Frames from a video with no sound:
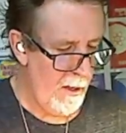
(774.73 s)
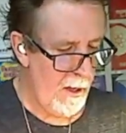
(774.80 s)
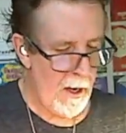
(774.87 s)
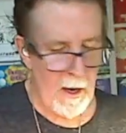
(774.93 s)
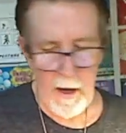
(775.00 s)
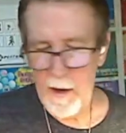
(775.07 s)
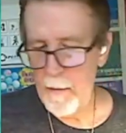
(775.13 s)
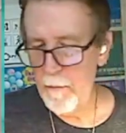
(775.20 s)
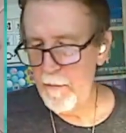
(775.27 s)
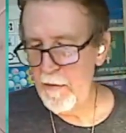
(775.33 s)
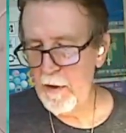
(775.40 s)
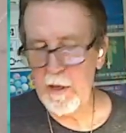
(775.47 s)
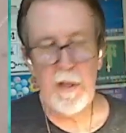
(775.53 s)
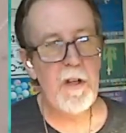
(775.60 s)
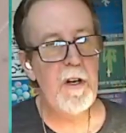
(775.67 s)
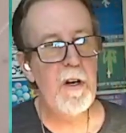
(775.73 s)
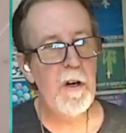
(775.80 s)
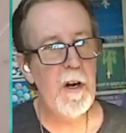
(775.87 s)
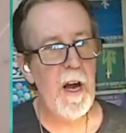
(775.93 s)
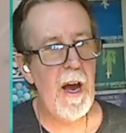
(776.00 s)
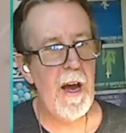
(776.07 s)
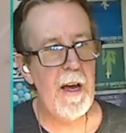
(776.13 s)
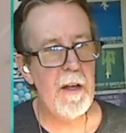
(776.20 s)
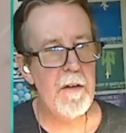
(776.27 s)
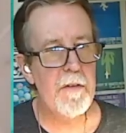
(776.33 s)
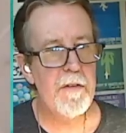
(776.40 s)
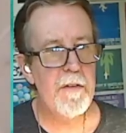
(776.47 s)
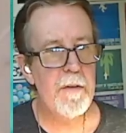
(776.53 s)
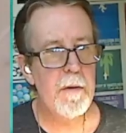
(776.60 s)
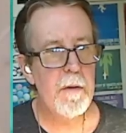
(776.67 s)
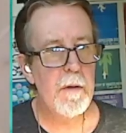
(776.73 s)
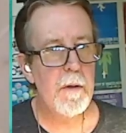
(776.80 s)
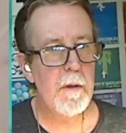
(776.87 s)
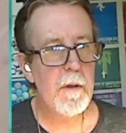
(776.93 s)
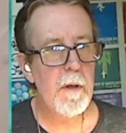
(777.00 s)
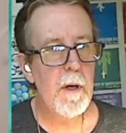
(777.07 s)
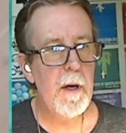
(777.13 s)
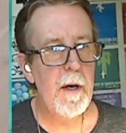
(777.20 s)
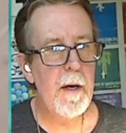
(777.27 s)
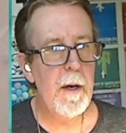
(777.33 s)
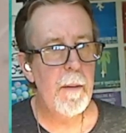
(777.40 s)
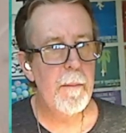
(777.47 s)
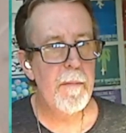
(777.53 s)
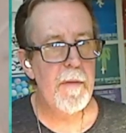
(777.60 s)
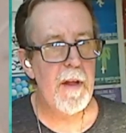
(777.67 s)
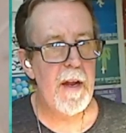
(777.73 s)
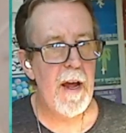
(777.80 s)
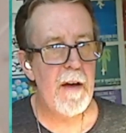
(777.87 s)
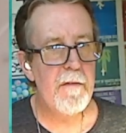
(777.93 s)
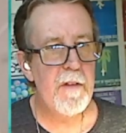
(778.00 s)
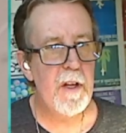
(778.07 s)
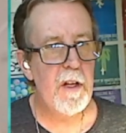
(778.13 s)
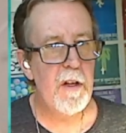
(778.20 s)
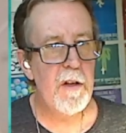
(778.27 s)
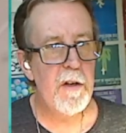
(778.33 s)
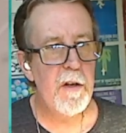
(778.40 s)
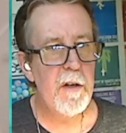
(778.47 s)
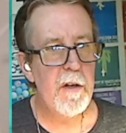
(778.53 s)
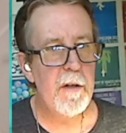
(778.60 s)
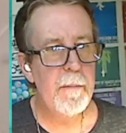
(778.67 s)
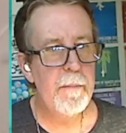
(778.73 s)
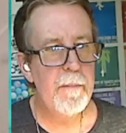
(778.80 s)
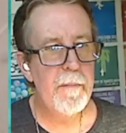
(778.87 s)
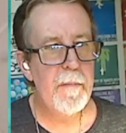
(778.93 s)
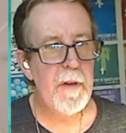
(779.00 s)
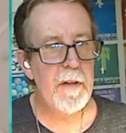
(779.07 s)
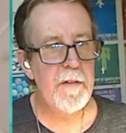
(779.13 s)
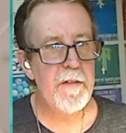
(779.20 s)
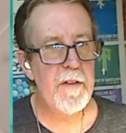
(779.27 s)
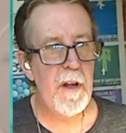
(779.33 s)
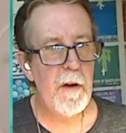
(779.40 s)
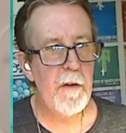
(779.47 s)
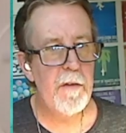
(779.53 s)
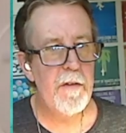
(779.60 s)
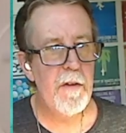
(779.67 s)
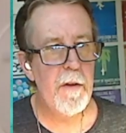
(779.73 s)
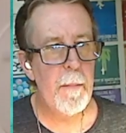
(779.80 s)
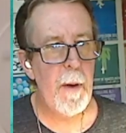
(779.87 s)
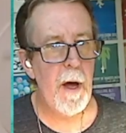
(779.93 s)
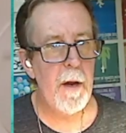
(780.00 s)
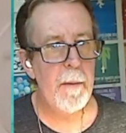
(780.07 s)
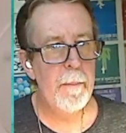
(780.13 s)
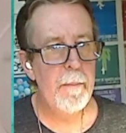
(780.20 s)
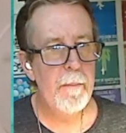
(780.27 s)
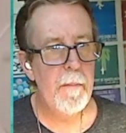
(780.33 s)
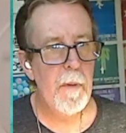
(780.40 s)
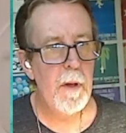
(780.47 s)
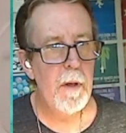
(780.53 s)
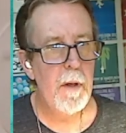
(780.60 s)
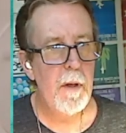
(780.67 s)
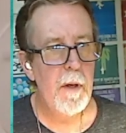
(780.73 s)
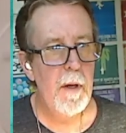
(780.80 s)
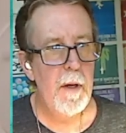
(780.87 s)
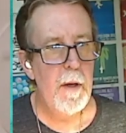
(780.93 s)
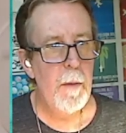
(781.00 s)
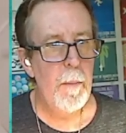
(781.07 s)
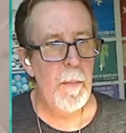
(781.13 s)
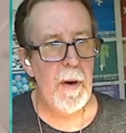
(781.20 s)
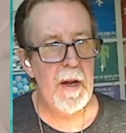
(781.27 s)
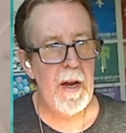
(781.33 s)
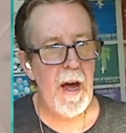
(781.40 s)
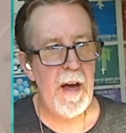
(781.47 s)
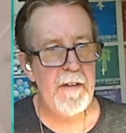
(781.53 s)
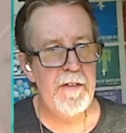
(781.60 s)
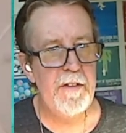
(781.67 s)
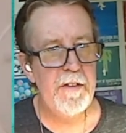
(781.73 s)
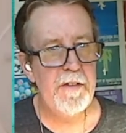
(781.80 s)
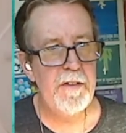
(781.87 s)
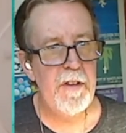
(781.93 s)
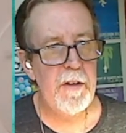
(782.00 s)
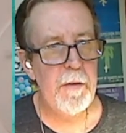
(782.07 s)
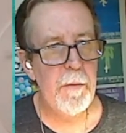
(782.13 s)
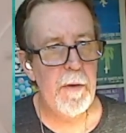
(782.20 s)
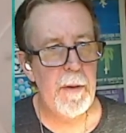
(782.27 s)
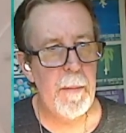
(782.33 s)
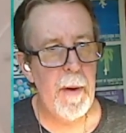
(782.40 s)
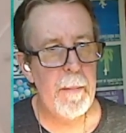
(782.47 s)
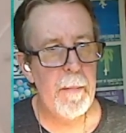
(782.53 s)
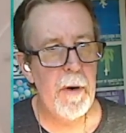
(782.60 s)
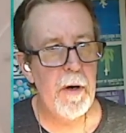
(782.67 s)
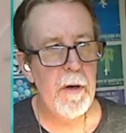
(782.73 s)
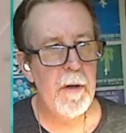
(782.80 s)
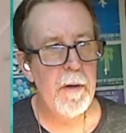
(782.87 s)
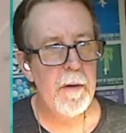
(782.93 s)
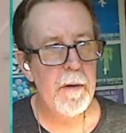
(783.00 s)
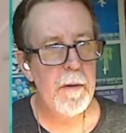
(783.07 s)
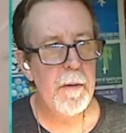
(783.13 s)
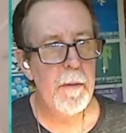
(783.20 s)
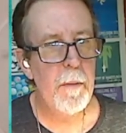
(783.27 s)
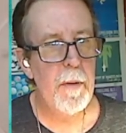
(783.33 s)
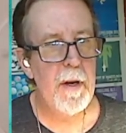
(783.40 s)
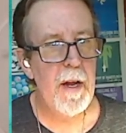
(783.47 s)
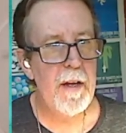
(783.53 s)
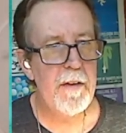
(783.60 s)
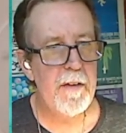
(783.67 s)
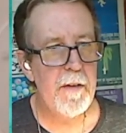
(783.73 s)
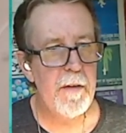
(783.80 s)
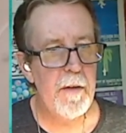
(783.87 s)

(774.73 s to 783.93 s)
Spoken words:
the clear guys that have the glitter in them that settled to the bottom. But I just didn't remember when I did